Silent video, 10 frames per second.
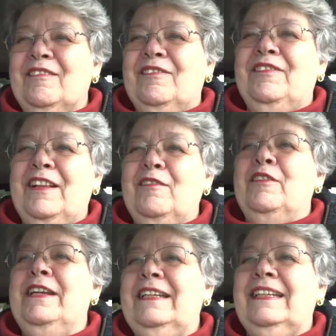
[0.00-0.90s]
felt
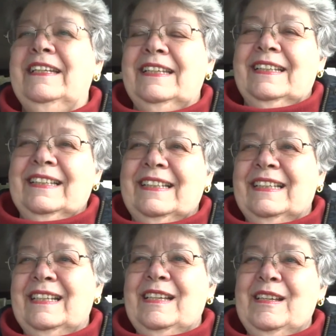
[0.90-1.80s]
really
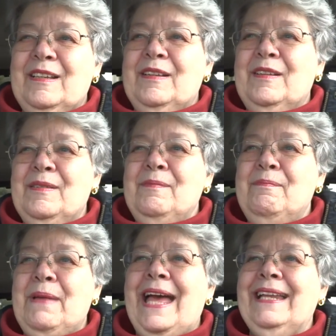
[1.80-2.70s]

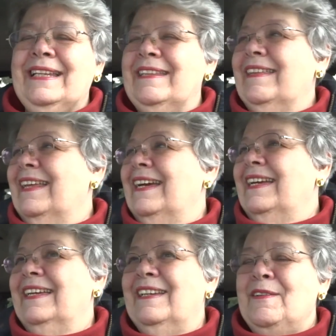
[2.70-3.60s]
badly that
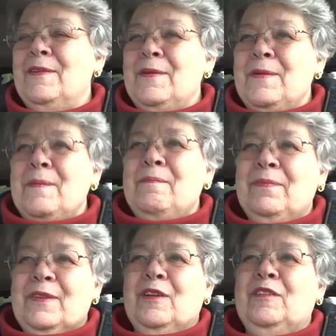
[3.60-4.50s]

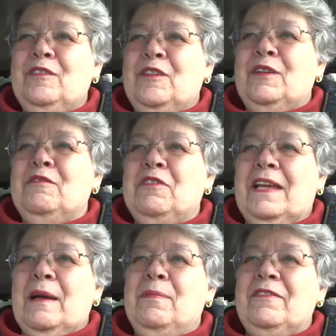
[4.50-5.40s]
I couldn't do it for a
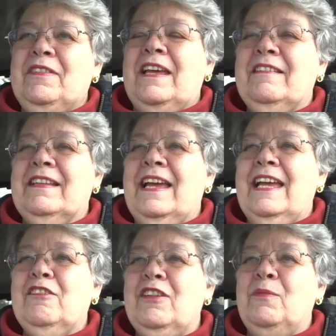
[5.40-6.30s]
couple of days, and I
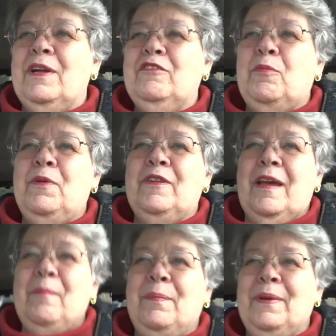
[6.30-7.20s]
actually went to put up
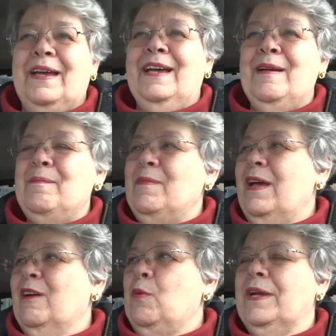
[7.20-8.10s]
um,
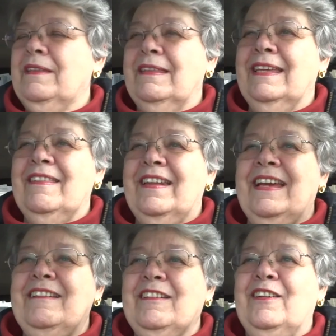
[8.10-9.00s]
a quick thing that I
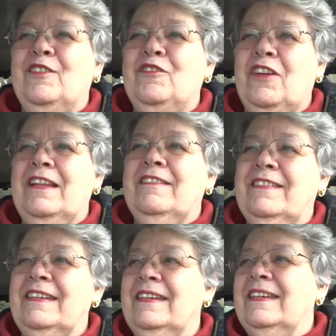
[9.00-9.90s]
had done on jealousy,
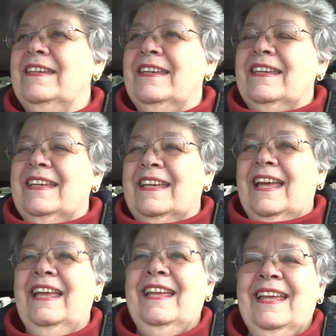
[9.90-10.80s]

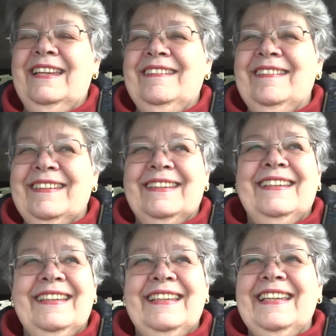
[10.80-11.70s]

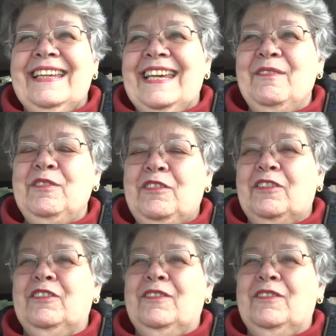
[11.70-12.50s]
and it was just